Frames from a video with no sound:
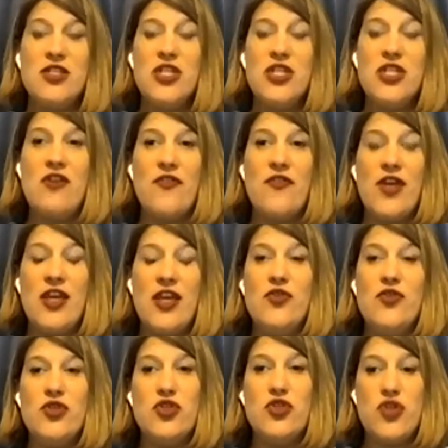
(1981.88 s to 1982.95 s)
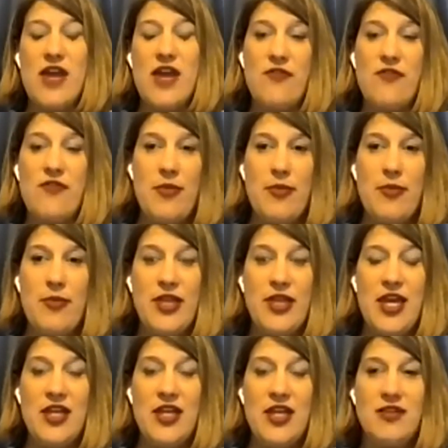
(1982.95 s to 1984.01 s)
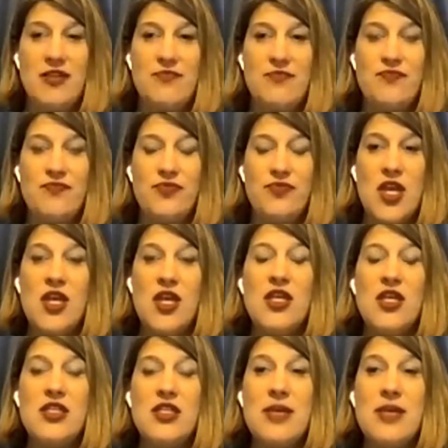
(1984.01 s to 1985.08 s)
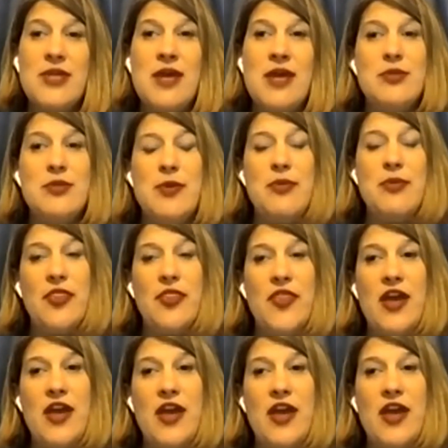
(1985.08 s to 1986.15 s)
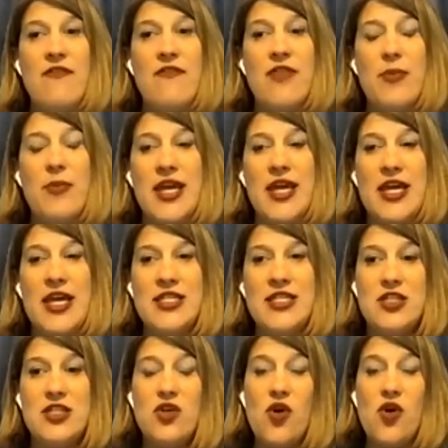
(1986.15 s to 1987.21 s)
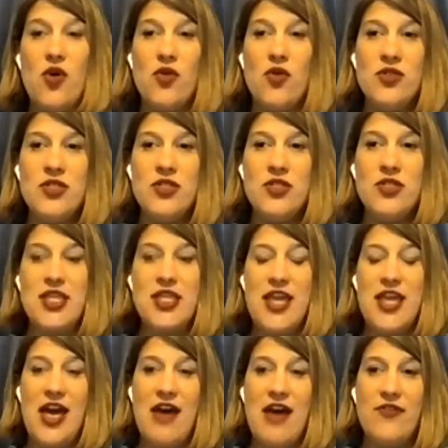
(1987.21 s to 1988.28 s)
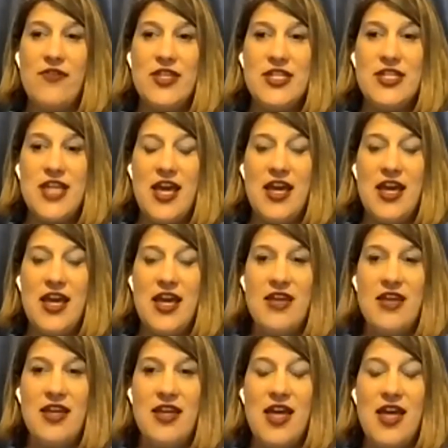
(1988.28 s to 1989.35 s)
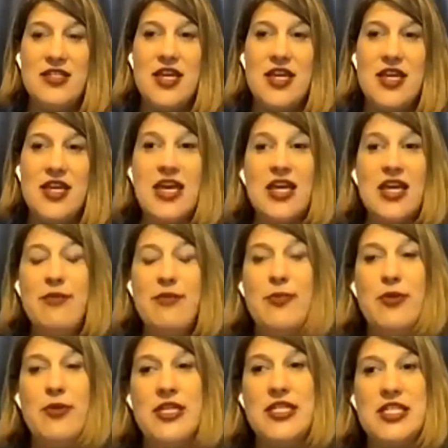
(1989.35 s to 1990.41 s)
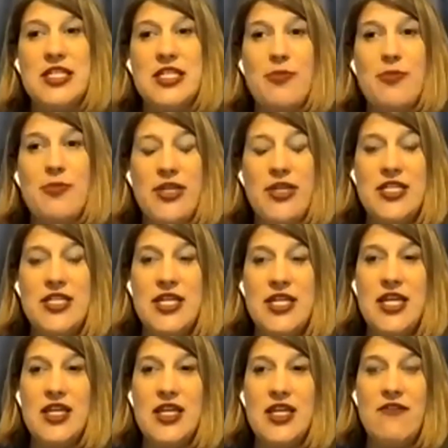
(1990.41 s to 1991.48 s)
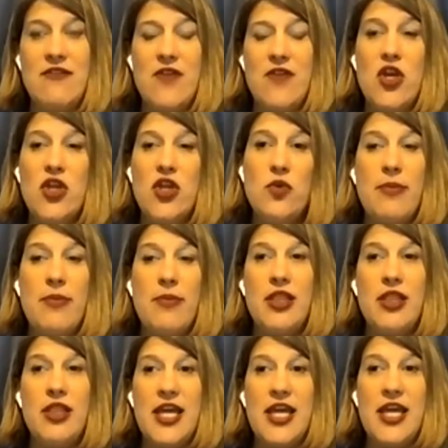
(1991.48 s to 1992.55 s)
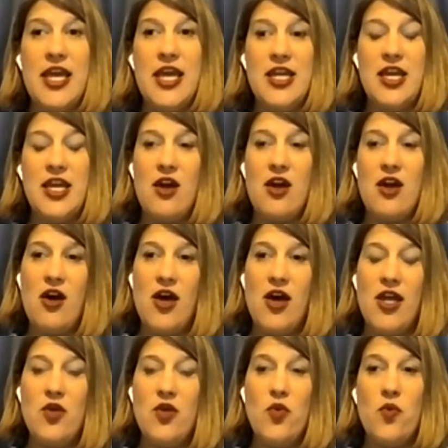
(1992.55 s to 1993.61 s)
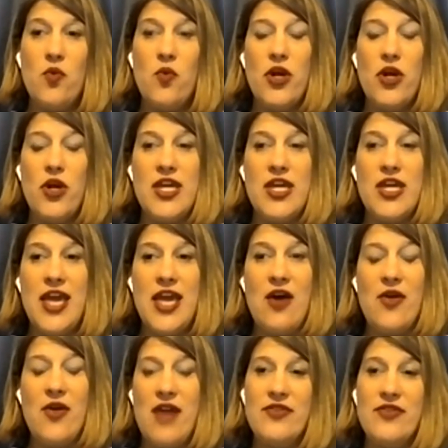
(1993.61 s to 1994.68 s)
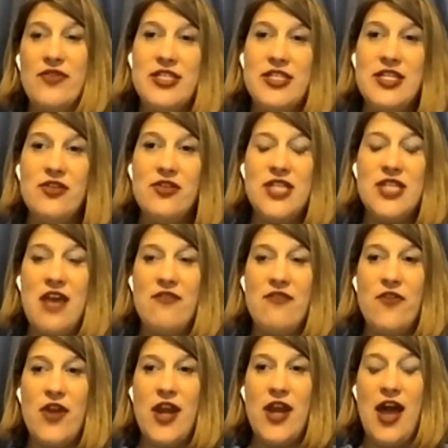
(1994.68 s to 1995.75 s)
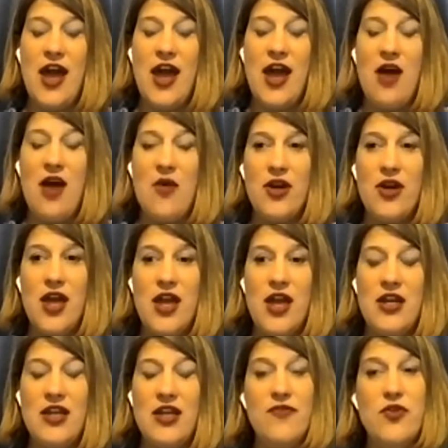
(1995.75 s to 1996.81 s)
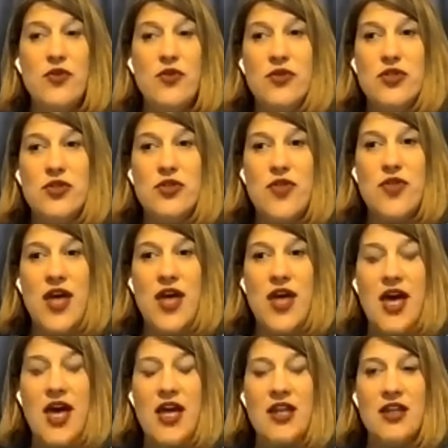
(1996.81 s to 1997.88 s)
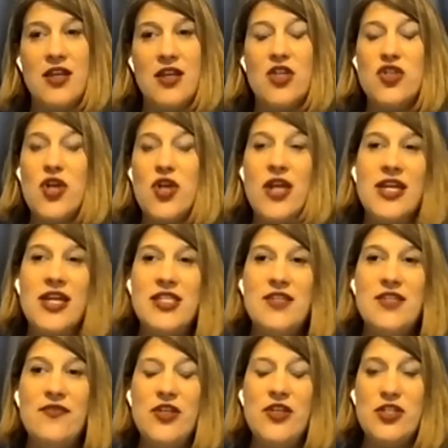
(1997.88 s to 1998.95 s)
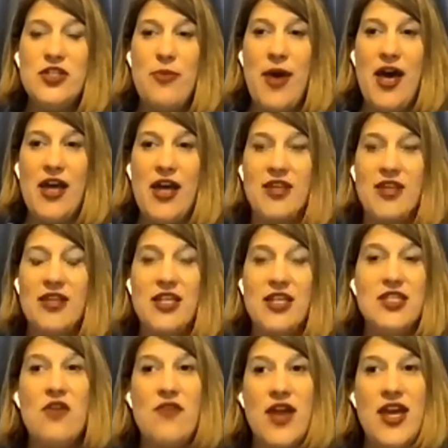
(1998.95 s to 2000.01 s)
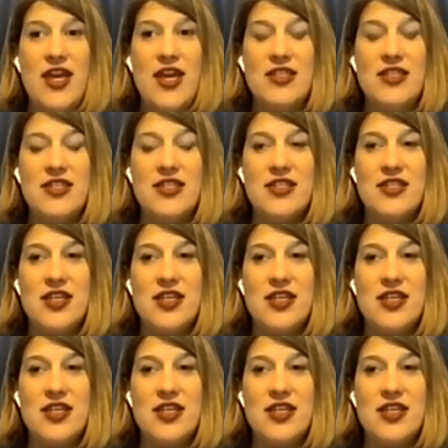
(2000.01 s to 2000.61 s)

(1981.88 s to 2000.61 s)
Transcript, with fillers: to yourself if you stray from the plan sometimes people think of their plans as goals that they have for the day. And it can be pretty disappointing if you were planning on working out every single day for an hour. And if you don't do that, try not to feel so bad. It's all right.